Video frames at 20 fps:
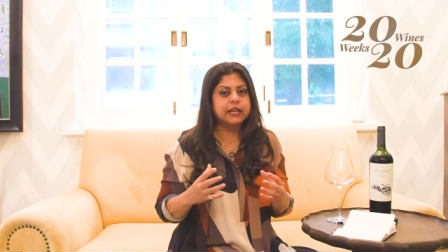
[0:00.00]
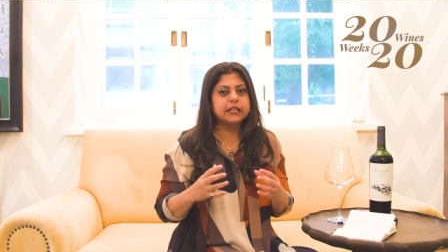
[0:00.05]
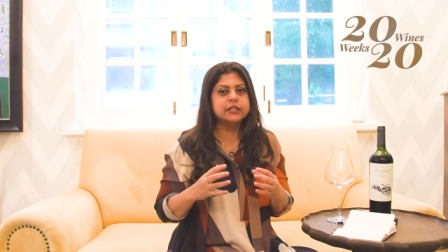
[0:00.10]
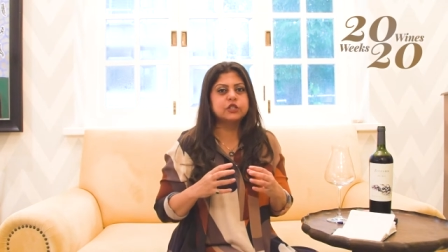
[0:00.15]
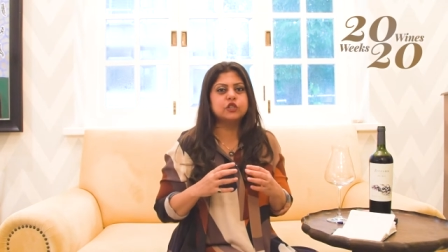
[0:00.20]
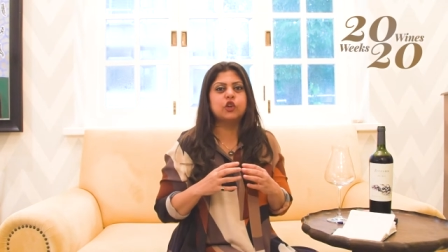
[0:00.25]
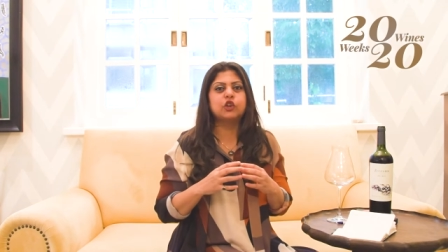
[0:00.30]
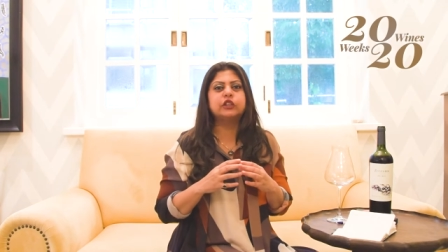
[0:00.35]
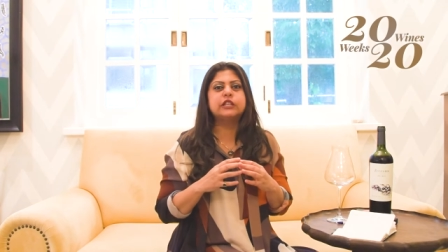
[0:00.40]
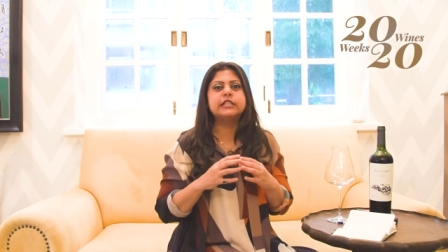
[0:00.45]
It's
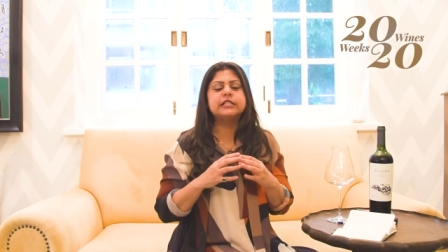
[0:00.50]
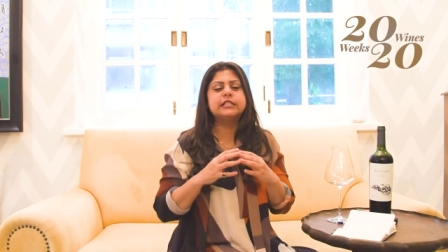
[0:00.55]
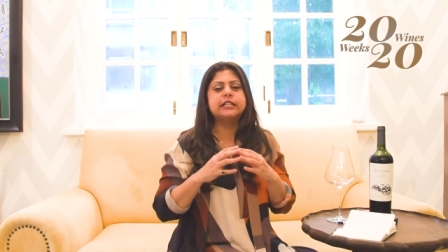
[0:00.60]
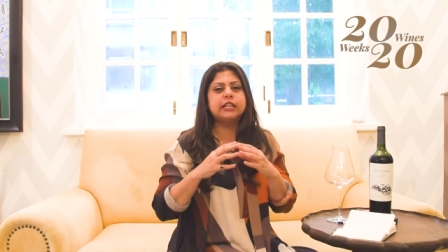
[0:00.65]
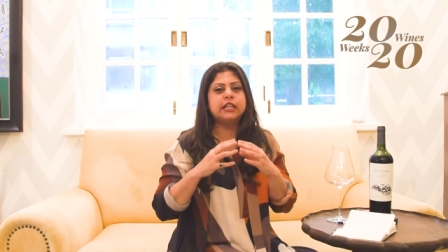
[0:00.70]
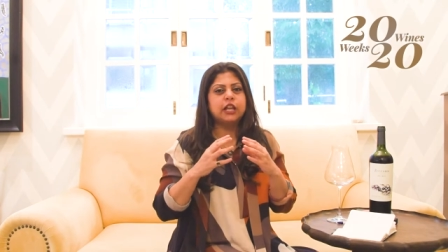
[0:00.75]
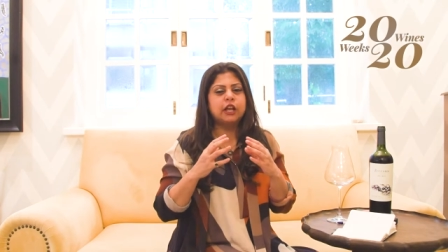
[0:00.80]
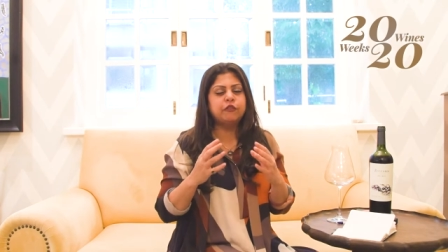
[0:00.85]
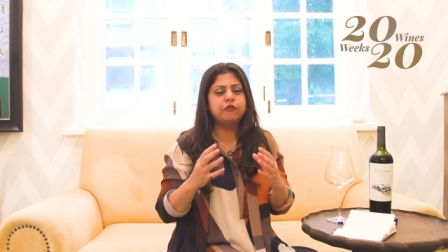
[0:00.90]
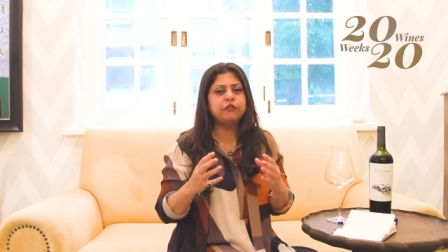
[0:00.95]
got these
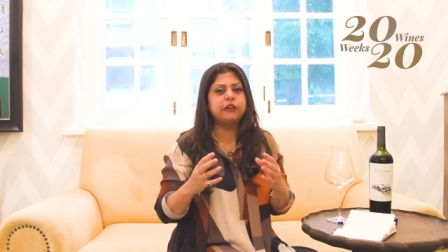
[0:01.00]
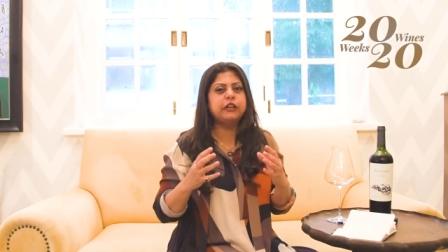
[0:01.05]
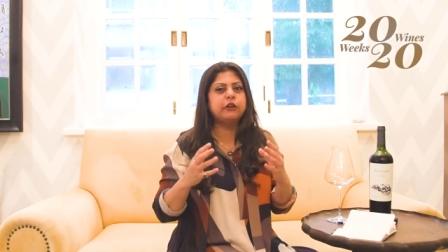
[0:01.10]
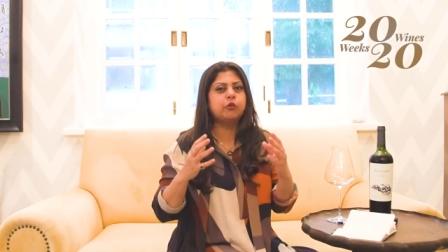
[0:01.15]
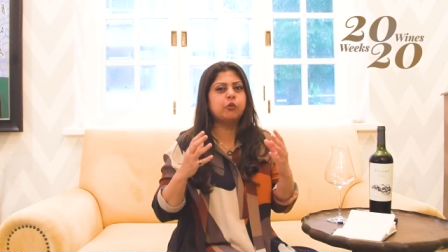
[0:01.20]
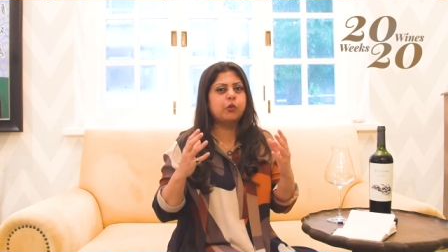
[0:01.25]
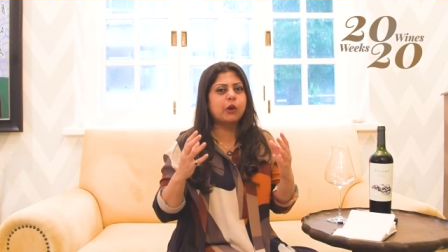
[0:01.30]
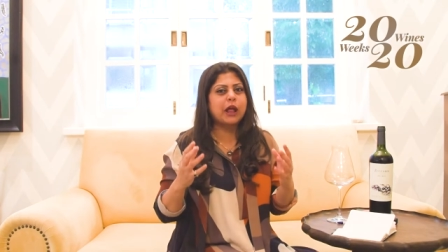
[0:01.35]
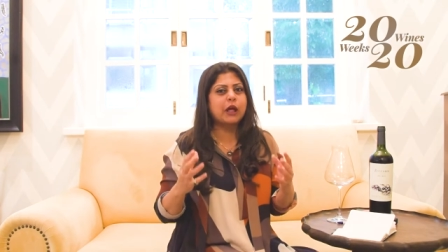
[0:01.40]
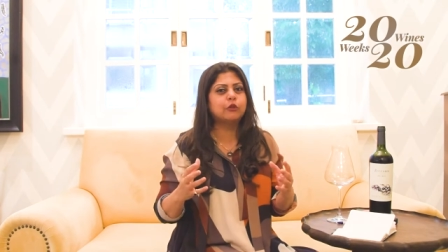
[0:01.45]
lovely,
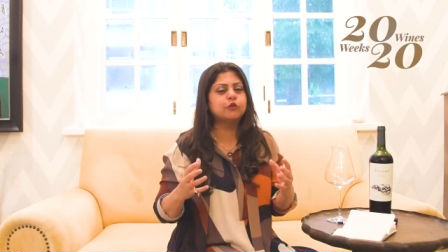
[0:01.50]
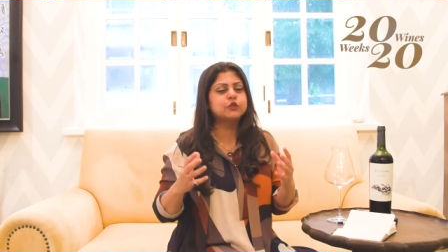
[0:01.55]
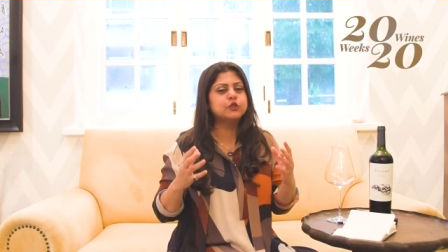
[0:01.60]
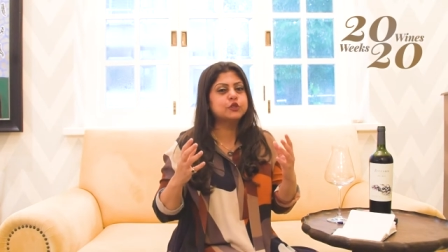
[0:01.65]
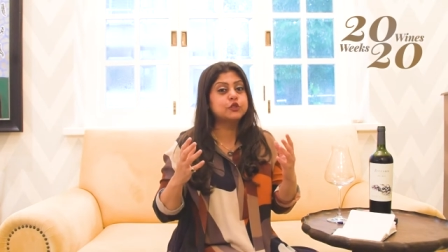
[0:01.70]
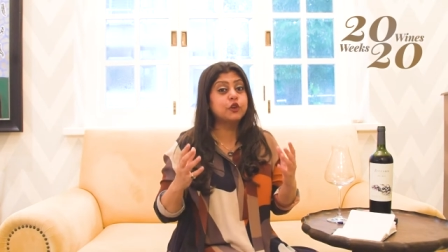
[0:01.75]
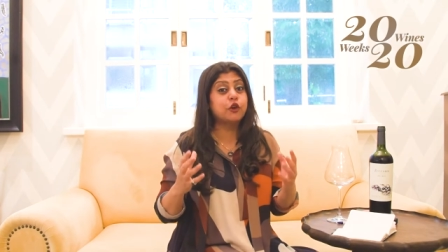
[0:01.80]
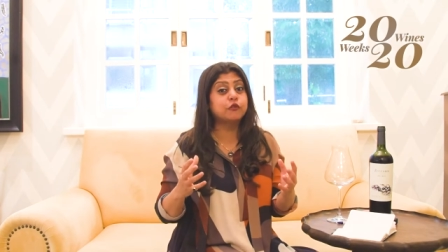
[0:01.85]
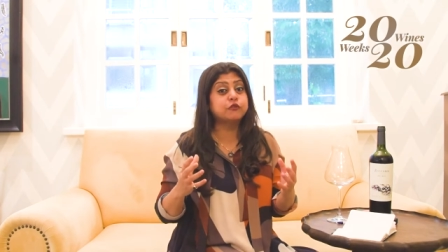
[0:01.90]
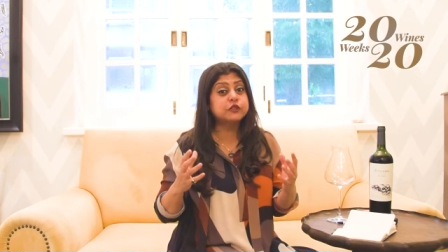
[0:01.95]
round,
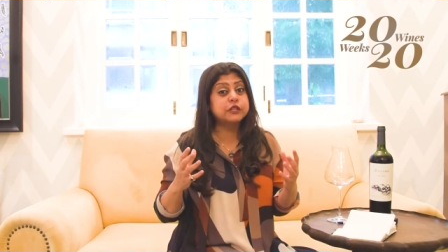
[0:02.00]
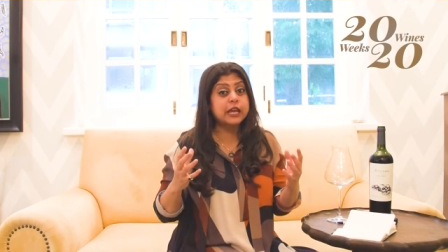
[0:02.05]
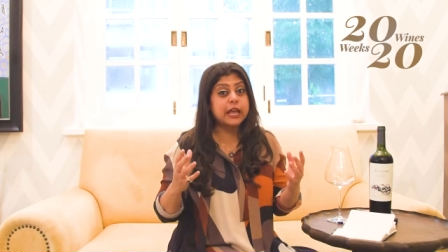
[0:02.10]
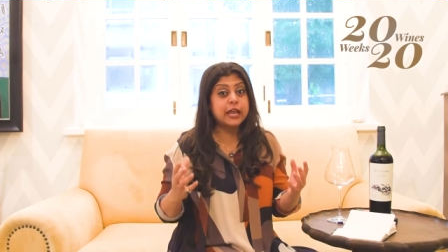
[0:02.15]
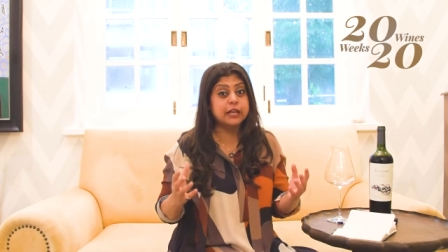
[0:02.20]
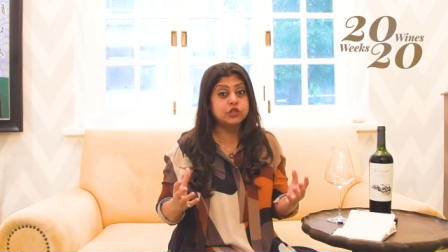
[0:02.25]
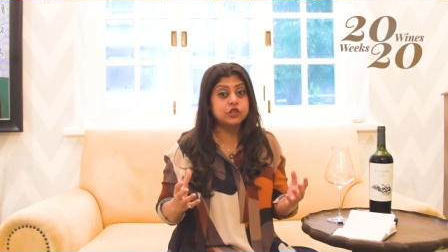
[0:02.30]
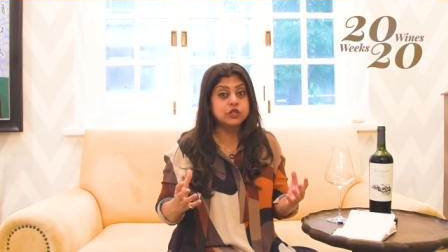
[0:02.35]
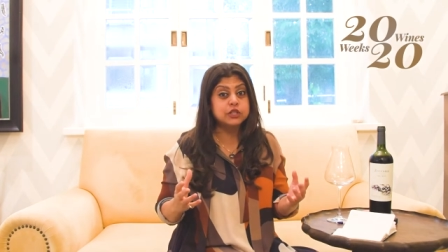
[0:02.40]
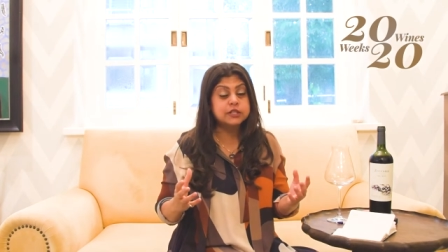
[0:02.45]
soft
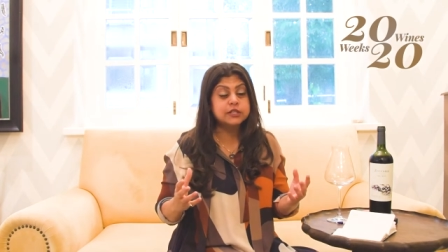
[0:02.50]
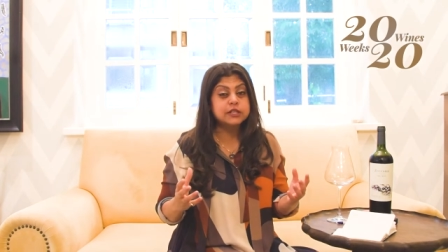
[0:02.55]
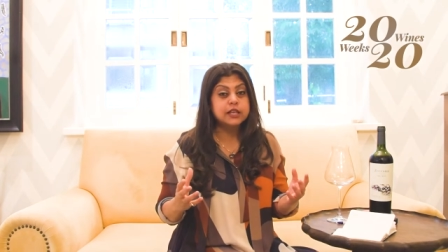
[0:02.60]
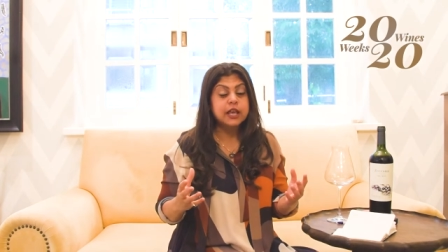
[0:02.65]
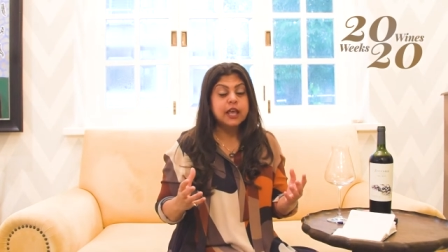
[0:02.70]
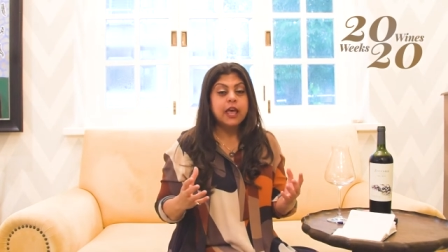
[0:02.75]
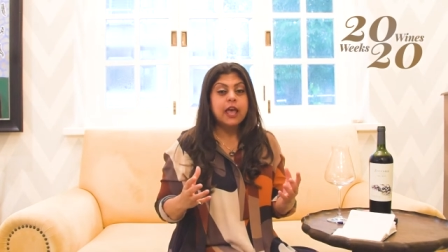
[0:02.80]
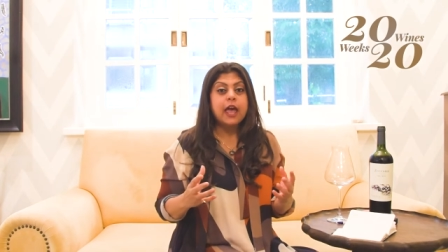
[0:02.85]
edges.